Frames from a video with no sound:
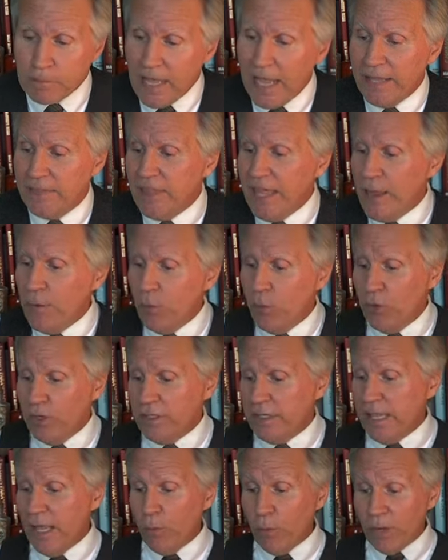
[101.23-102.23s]
and they
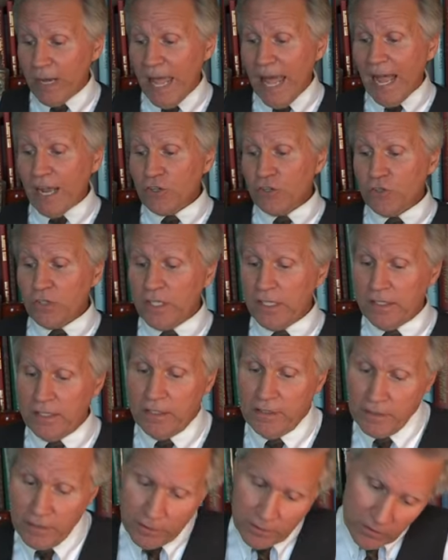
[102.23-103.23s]
would they would actually
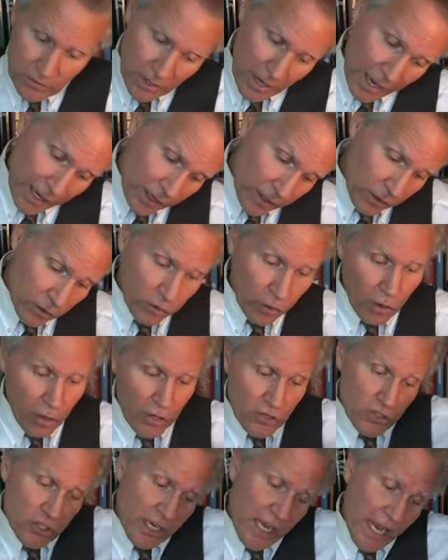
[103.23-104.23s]
take
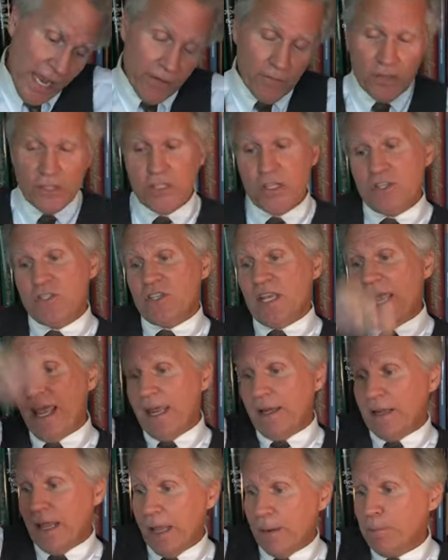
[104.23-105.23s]
large canvases
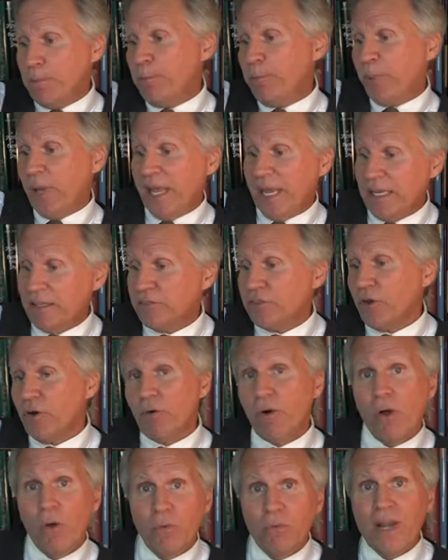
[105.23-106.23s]
and, and paint
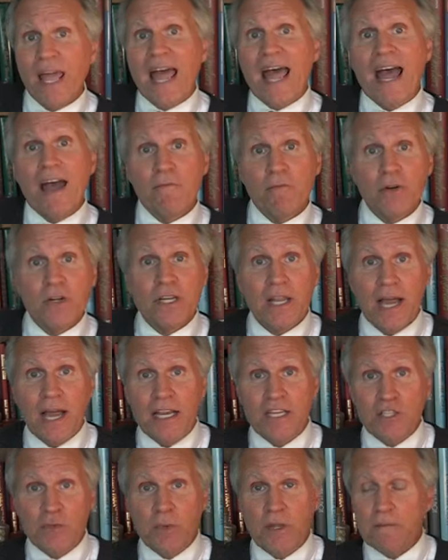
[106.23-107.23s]
their own
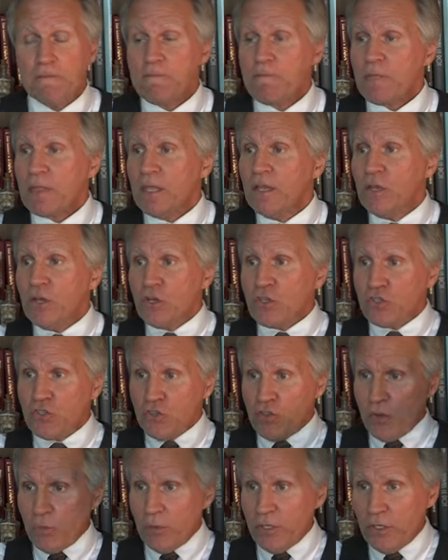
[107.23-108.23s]
advertisement
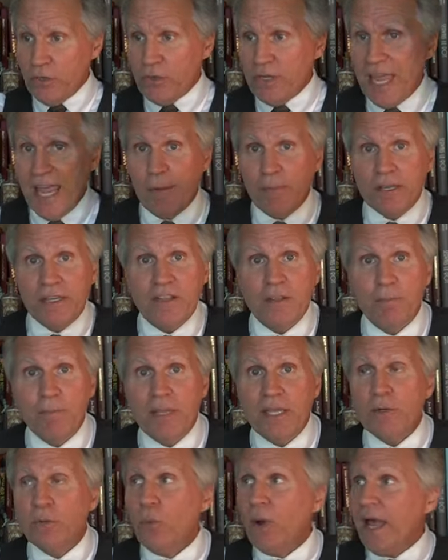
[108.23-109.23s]
so that when you came into the
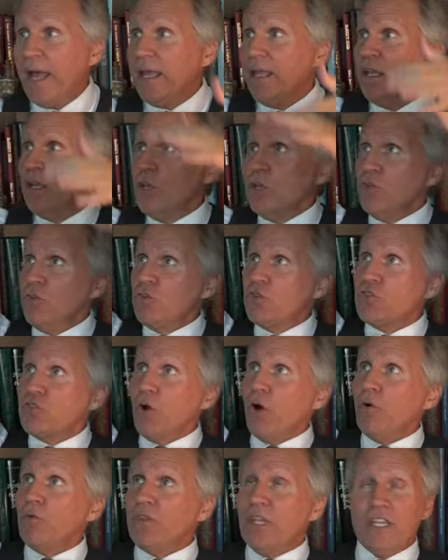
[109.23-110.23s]
midway you
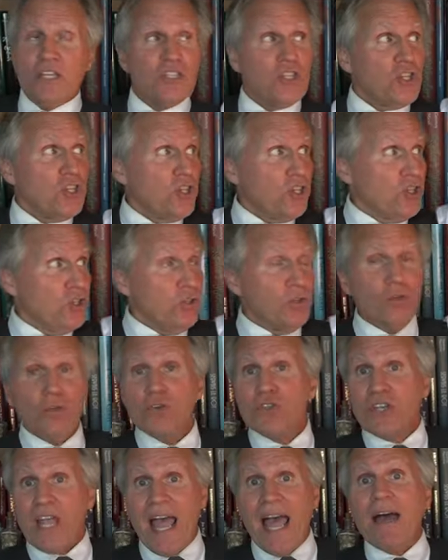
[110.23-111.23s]
saw these
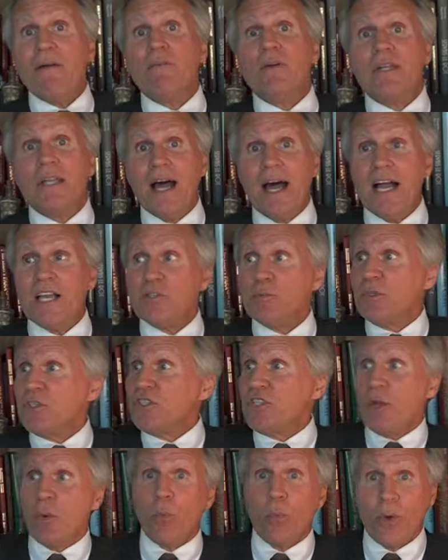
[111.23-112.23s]
huge
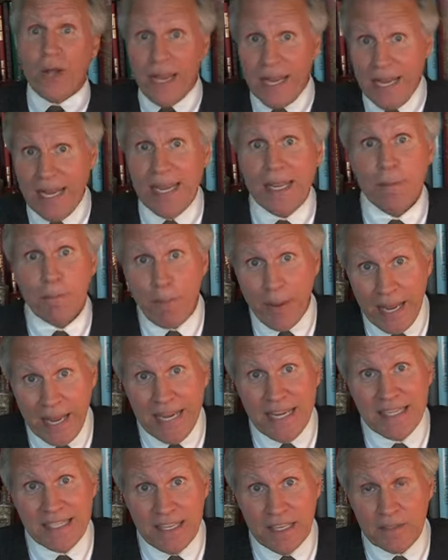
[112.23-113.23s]
advertisements that were hand
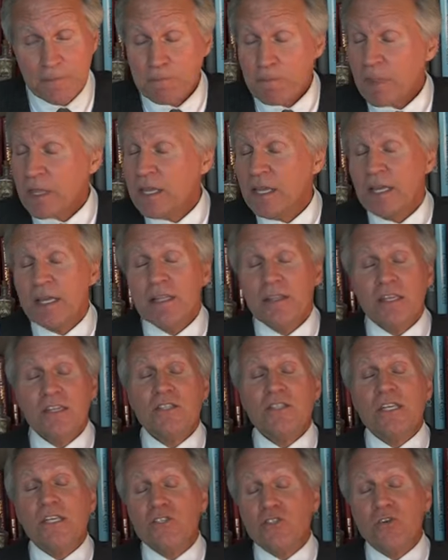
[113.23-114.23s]
painted
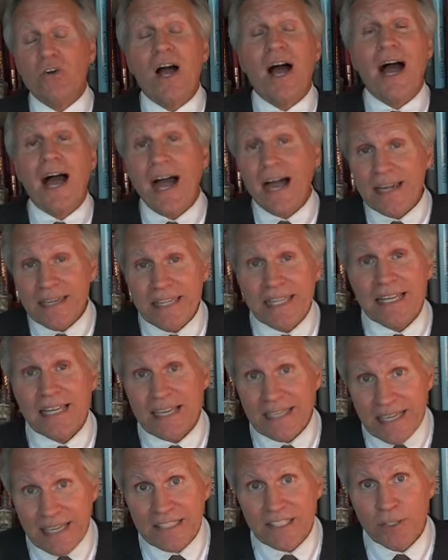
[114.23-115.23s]
these things are highly
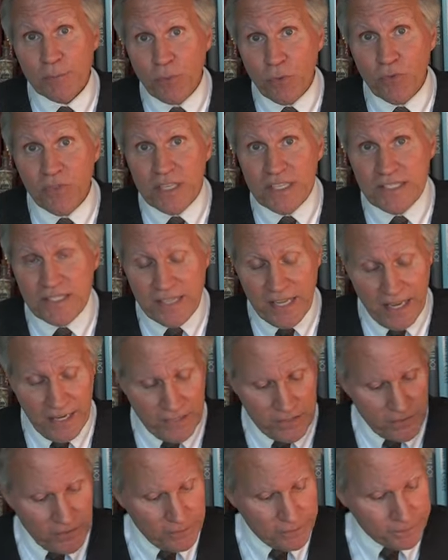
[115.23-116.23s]
collectible these
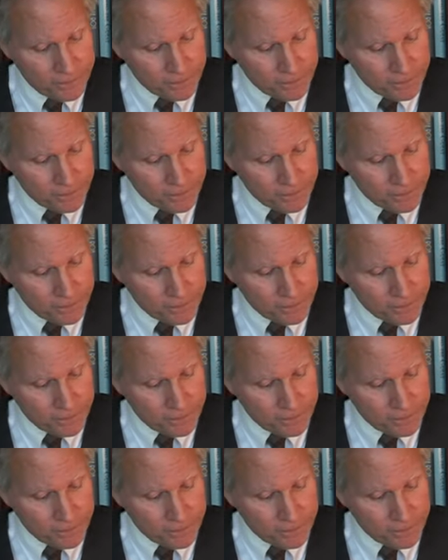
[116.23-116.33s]
days